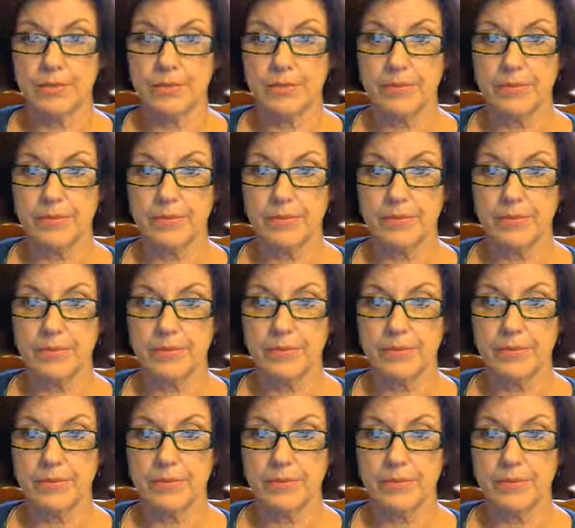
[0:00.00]

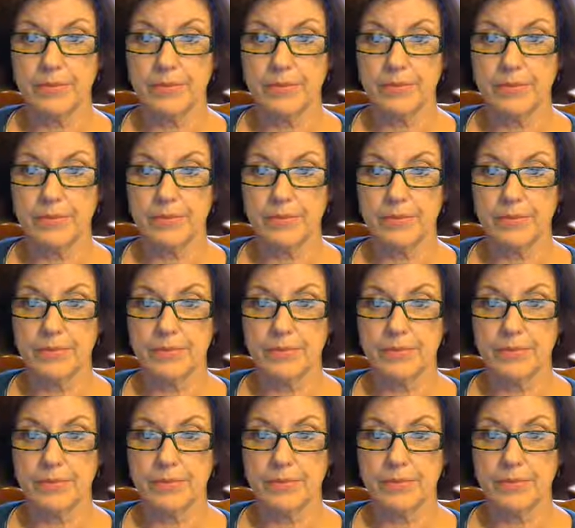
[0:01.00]
energizes you.
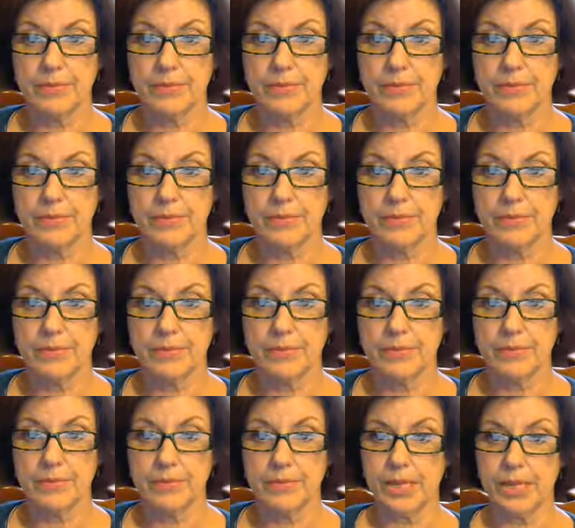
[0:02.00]
And
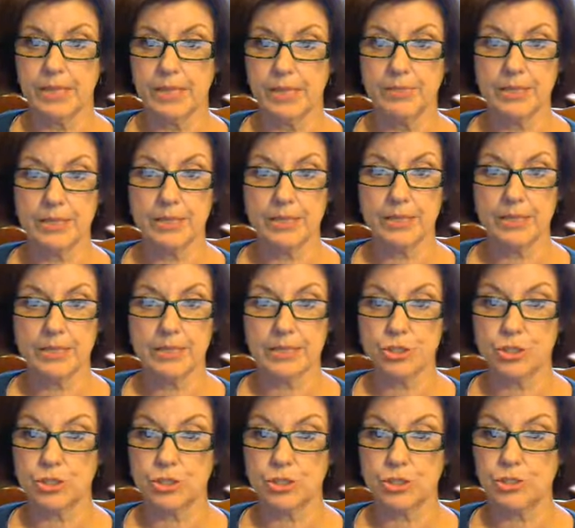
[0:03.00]
maybe it's
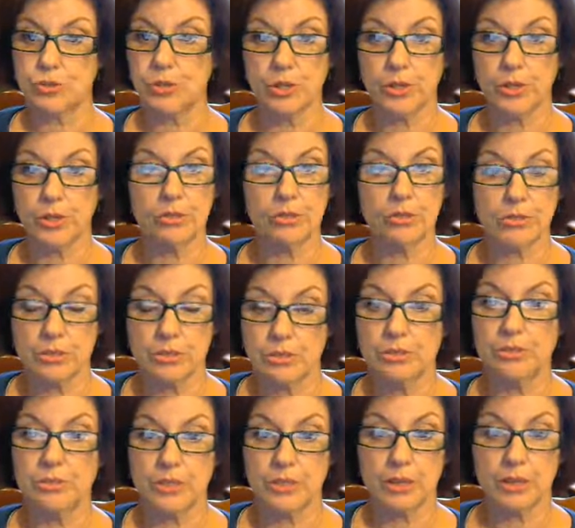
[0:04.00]
doing what you
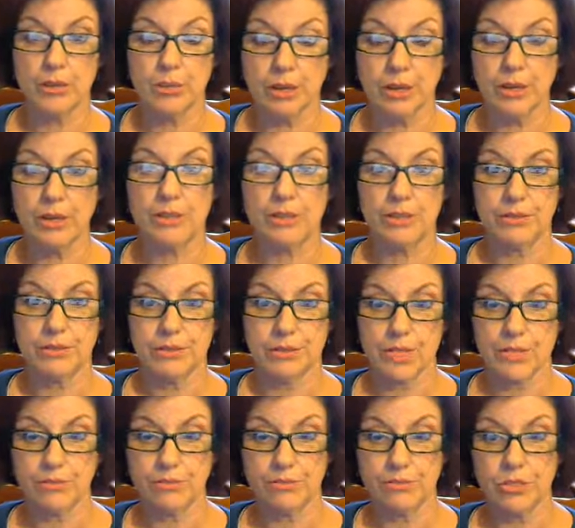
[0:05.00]
do really well that you've
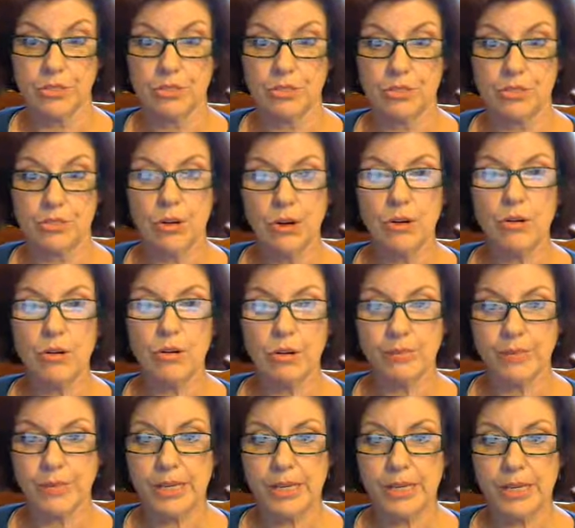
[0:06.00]
done for years, or
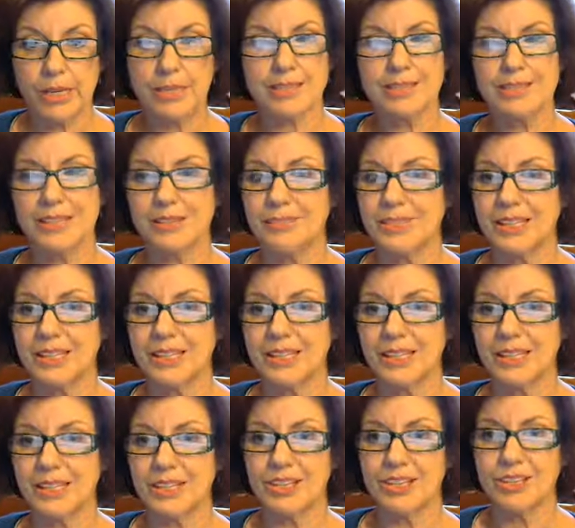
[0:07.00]
maybe it's
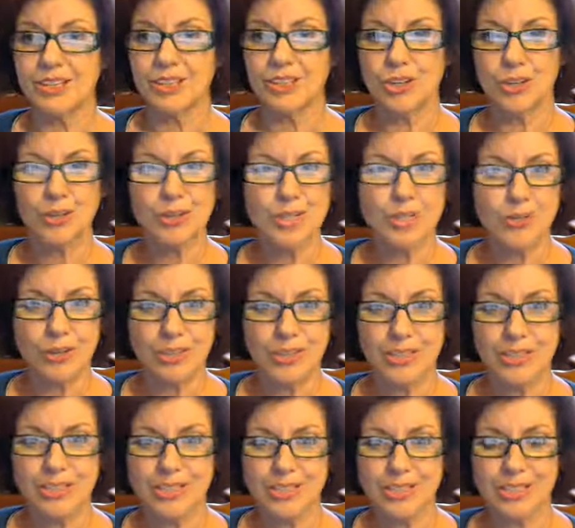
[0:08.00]
something you always
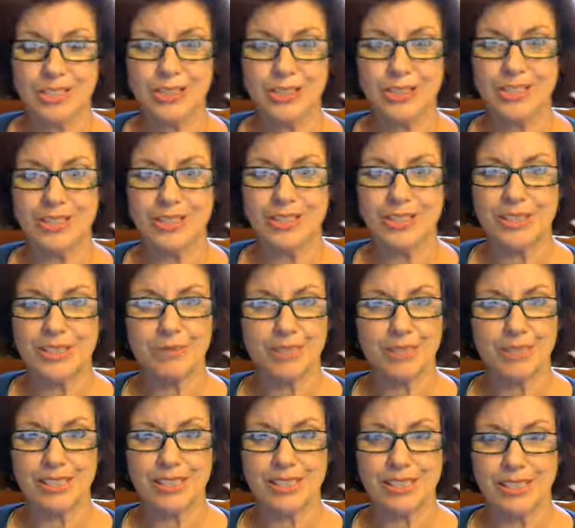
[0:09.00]
wanted to do, you never
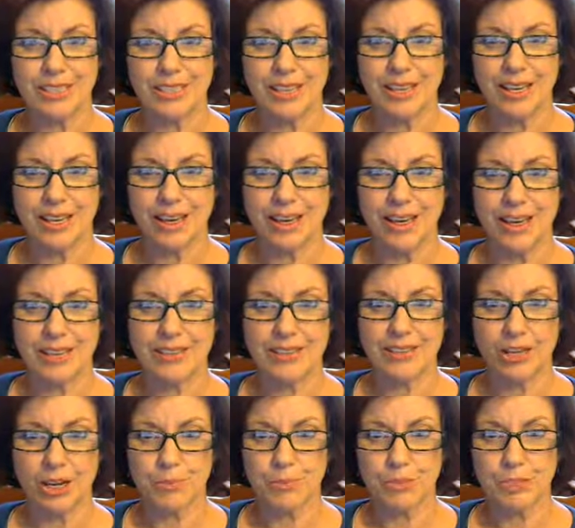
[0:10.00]
really had
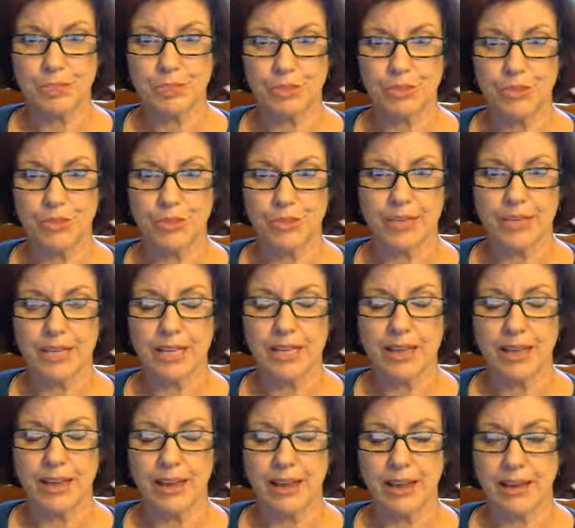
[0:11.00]
the opportunity.
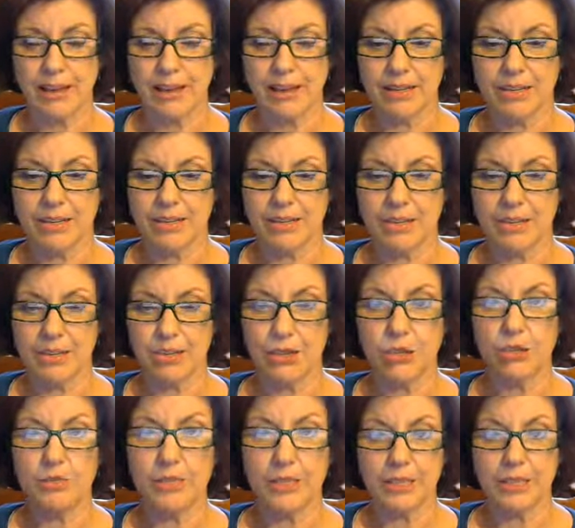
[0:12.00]
And
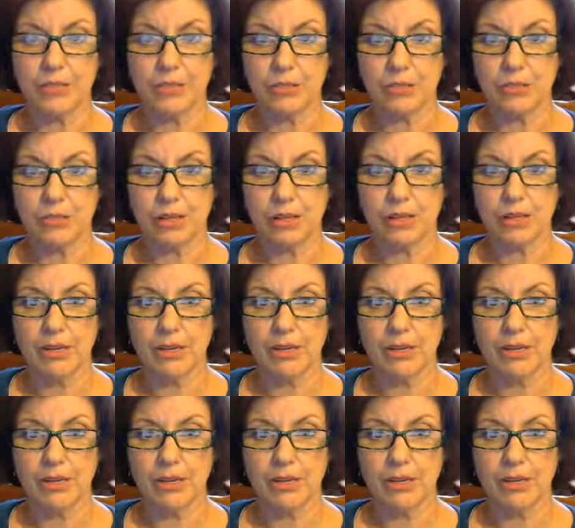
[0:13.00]
Gold Medical